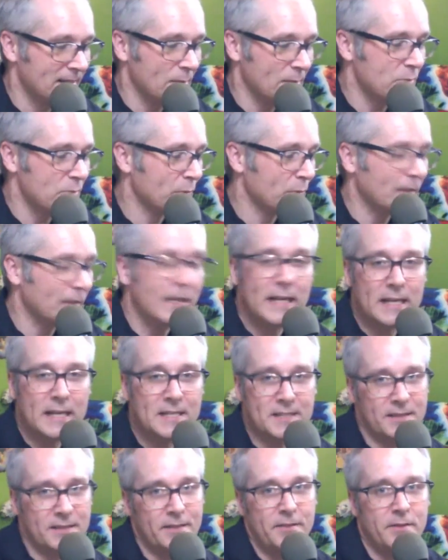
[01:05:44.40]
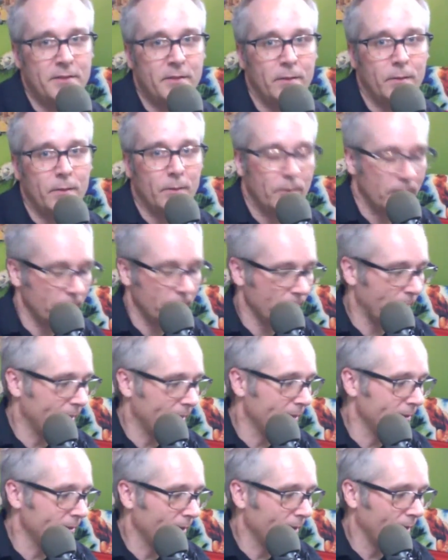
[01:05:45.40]
was really easy to do,
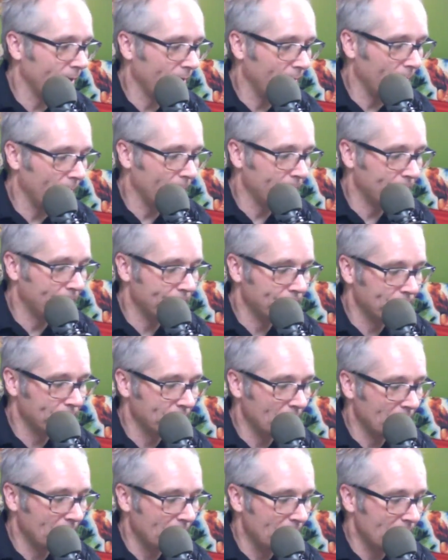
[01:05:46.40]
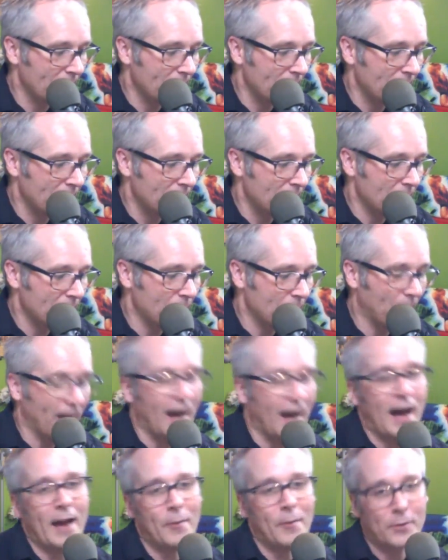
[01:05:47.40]
right? Um, but
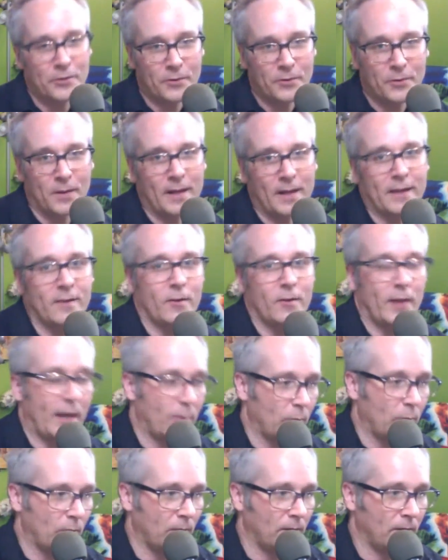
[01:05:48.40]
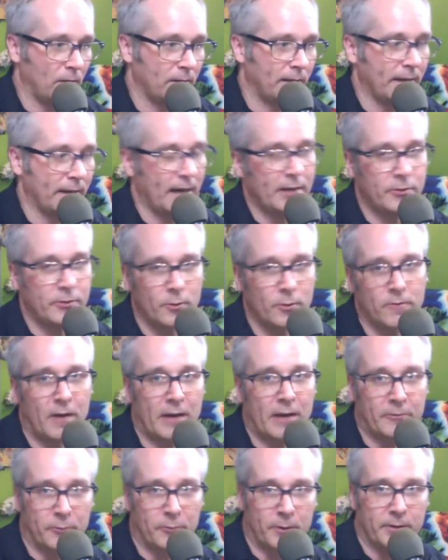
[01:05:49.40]
I would do like, okay, well, can I do a
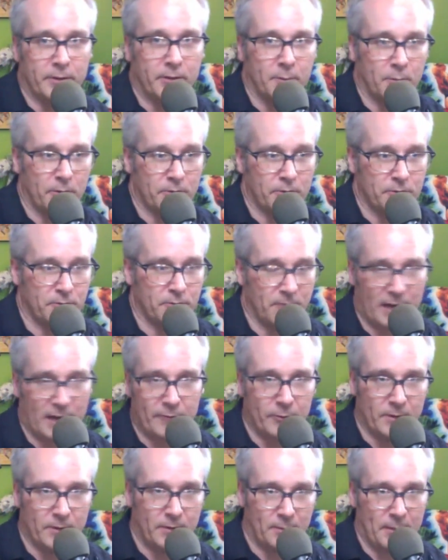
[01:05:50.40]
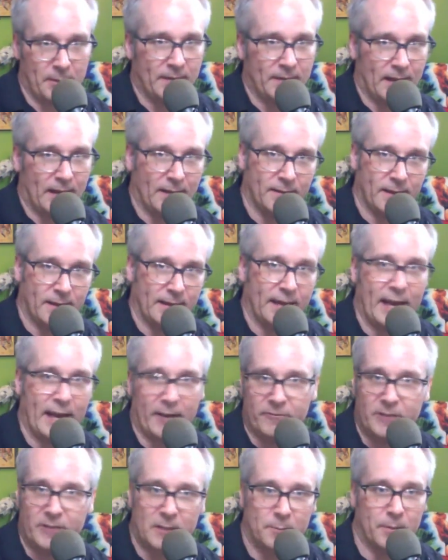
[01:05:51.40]
Vivarin commercial? Vivarin being that like
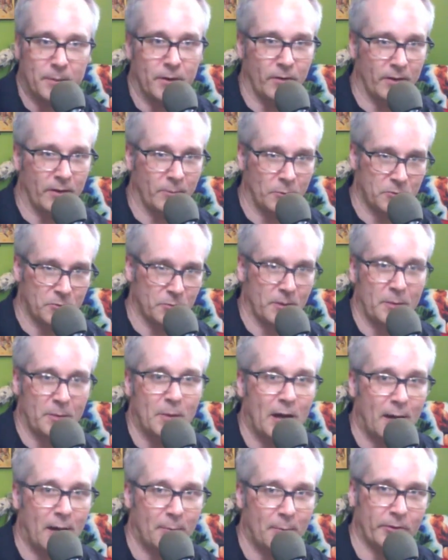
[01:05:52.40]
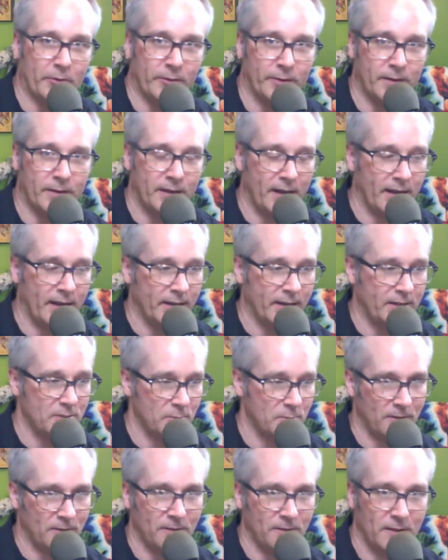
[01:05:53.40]
caffeine pill that was really popular in the 90s,
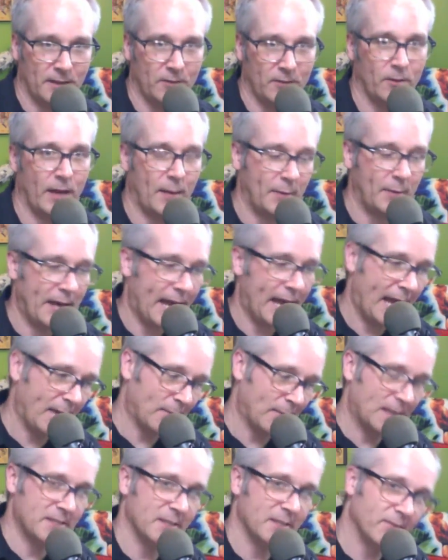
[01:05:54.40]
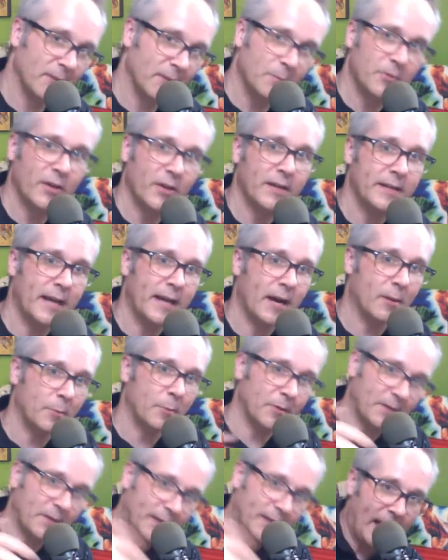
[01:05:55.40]
where like, okay, I'm going to hang myself upside down,
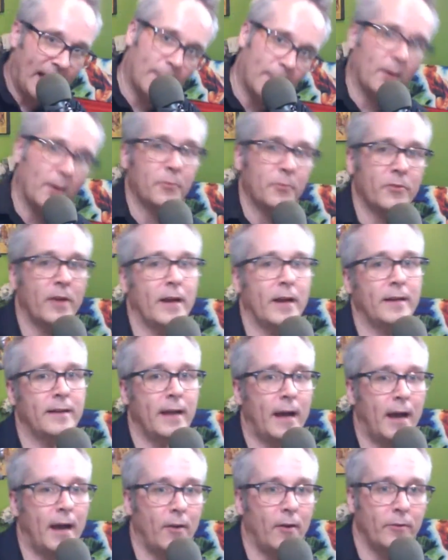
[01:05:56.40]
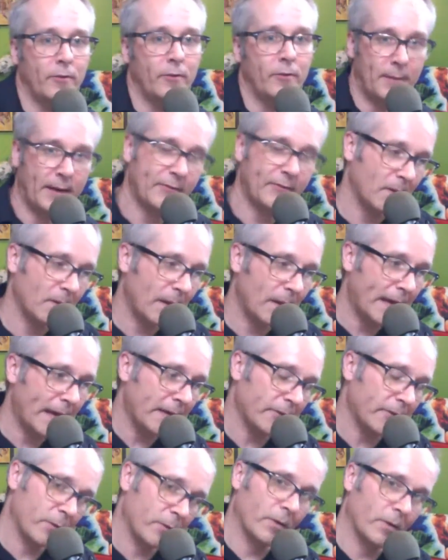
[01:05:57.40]
put the camera upside down. I'm going to have to
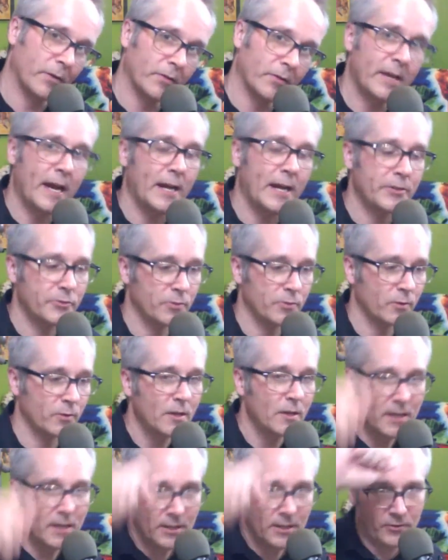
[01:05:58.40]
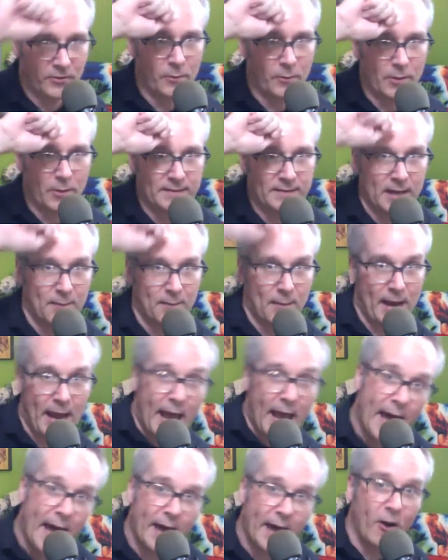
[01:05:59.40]
light it so it looks natural. So that when I take my
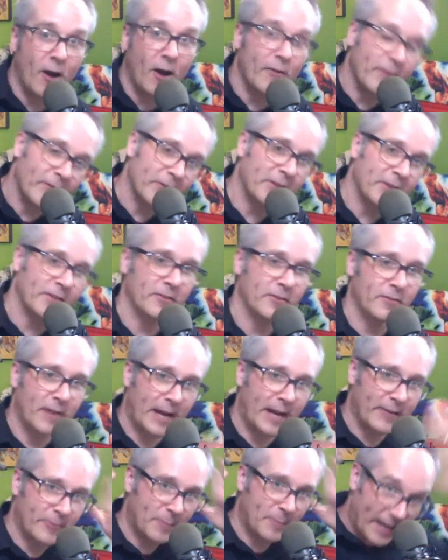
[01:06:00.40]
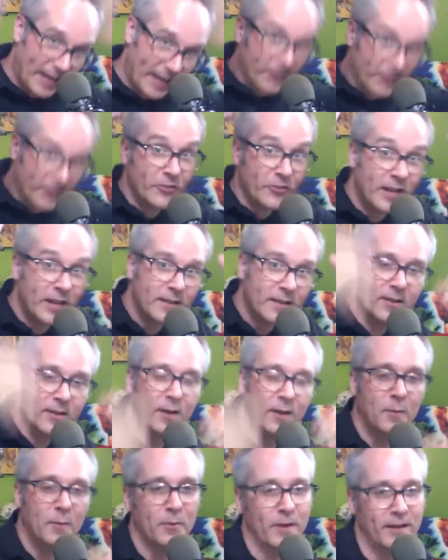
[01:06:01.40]
hat off after I take the Vivarin, my hair stands
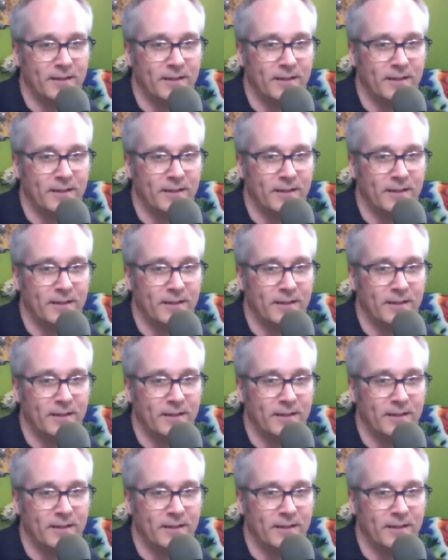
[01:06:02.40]
up, right?